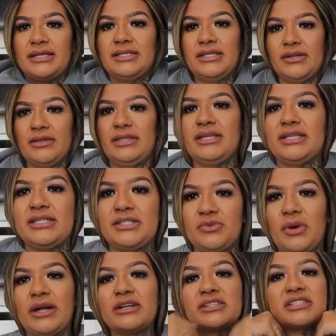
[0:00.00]
so this
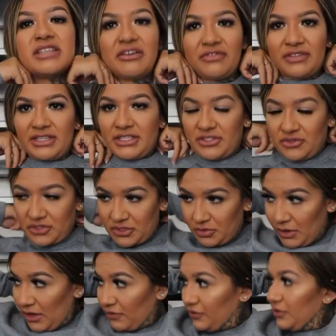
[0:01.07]
sweater is definitely too
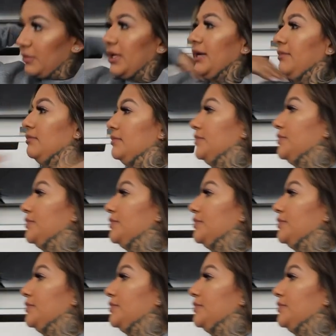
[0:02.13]
small for me.